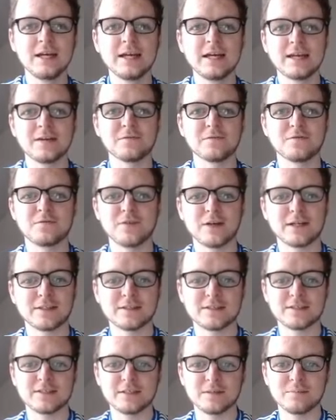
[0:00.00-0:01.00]
in
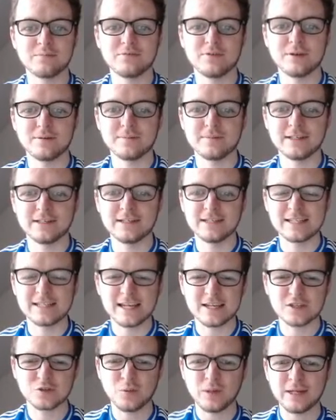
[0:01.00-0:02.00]
Fantasy Premier League,
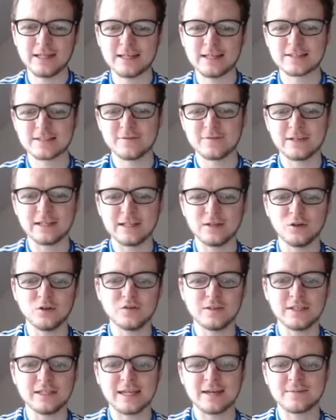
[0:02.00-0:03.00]
as well as giving a little
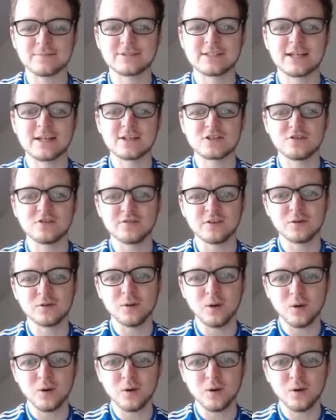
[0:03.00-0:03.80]
recap / review